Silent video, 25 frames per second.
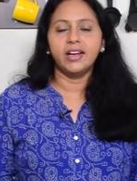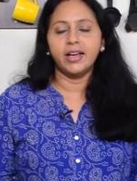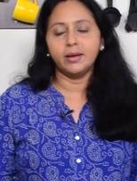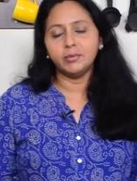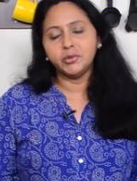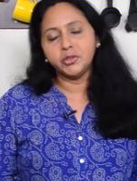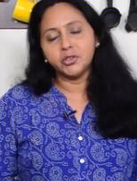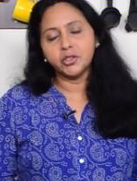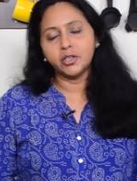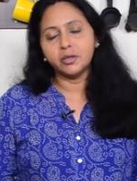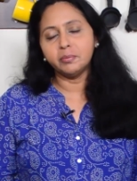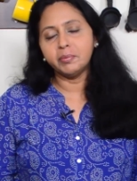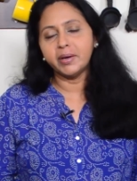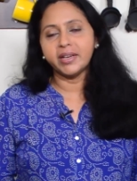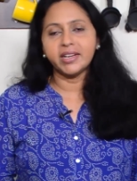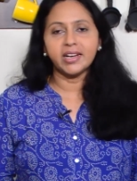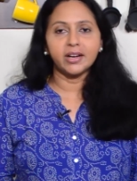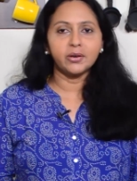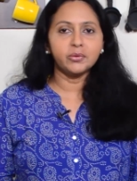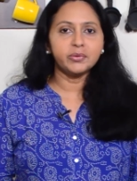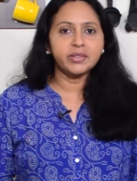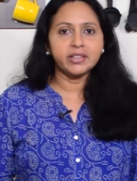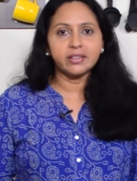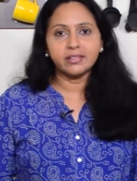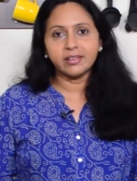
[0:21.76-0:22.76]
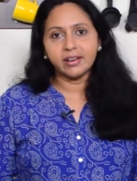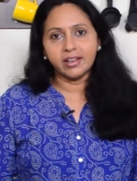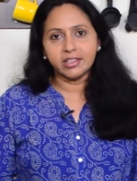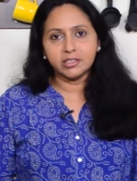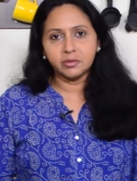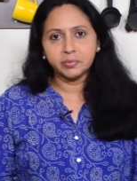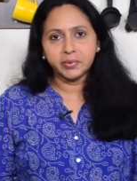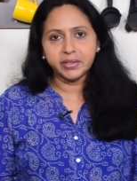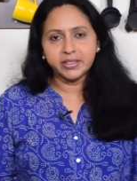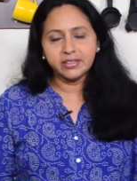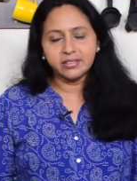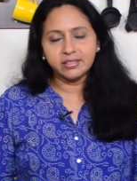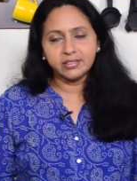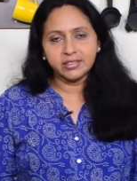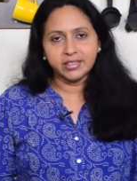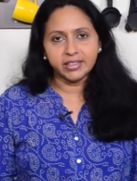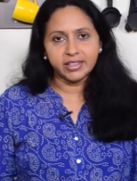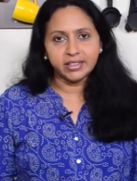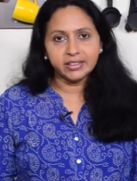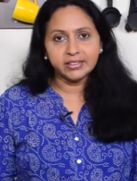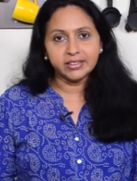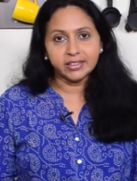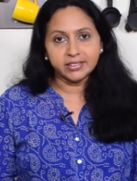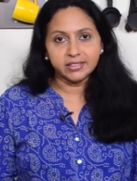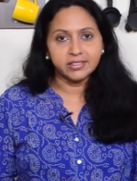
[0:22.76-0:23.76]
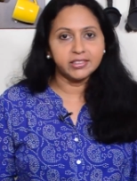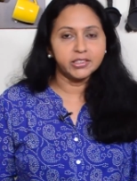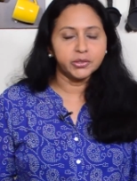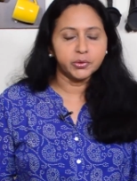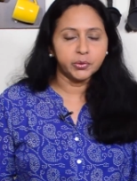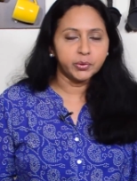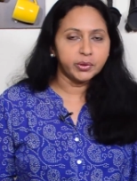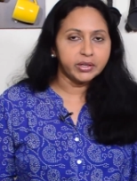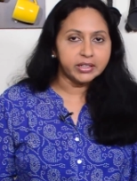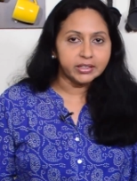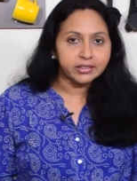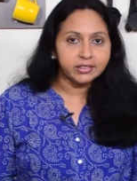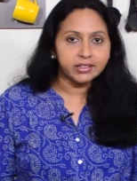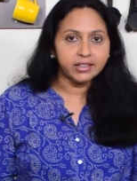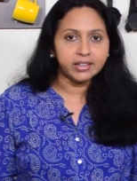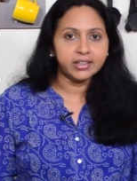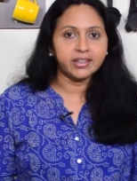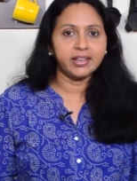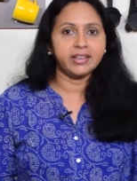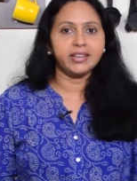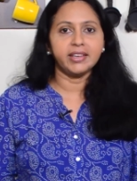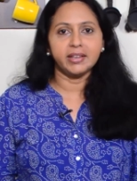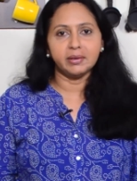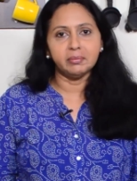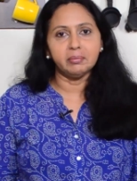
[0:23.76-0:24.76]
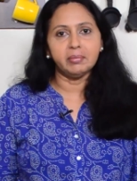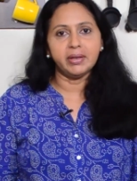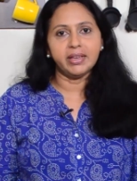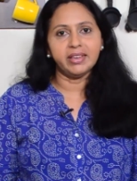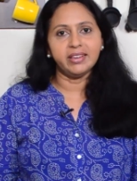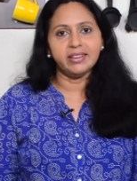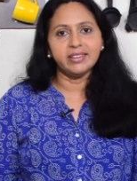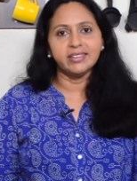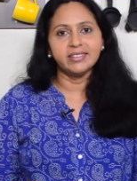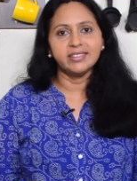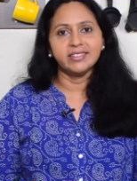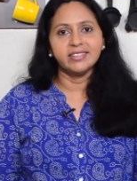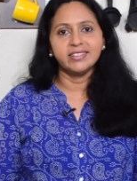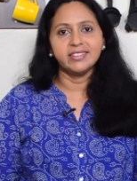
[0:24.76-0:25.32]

I'm sure by now their classmates think that's the only thing I can make.